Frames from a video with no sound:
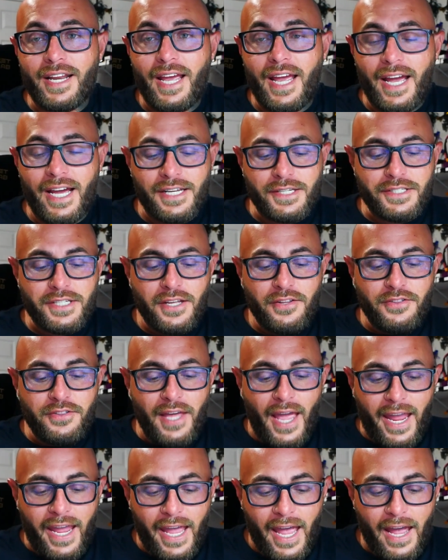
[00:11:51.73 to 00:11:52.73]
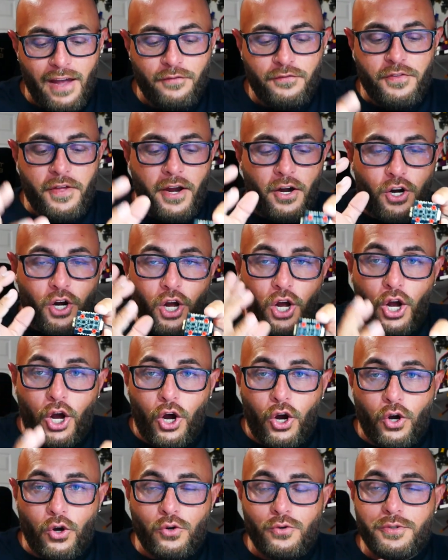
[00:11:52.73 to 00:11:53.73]
has? They have their
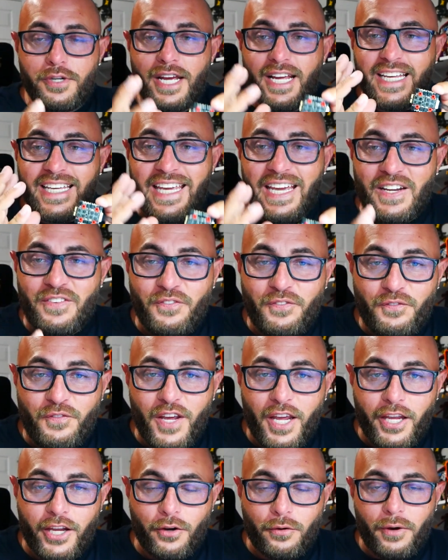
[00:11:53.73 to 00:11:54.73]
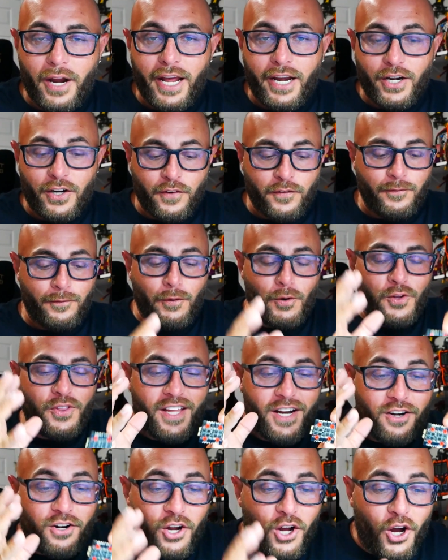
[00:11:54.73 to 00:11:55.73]
own configurator for
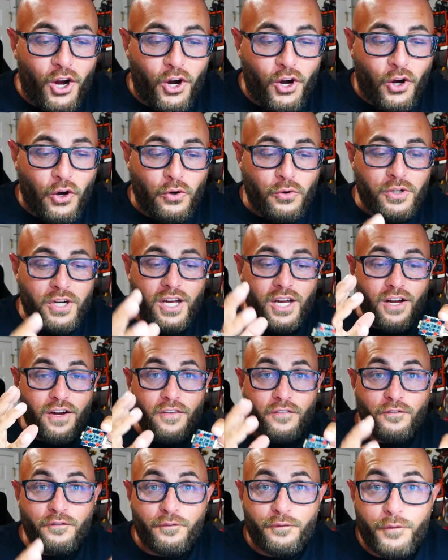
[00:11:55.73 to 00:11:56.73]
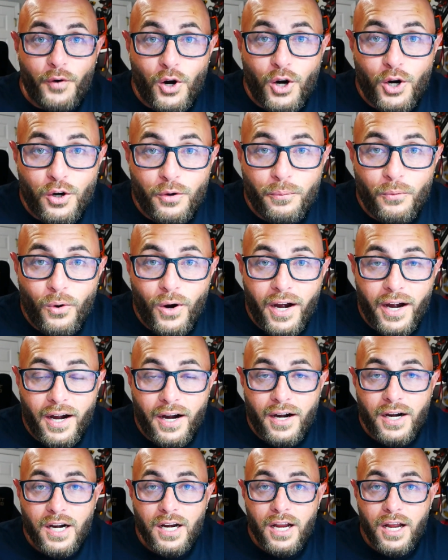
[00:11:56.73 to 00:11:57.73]
their own
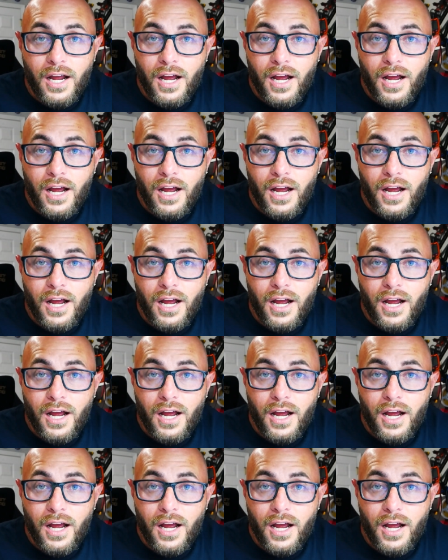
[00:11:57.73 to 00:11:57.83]
firmware.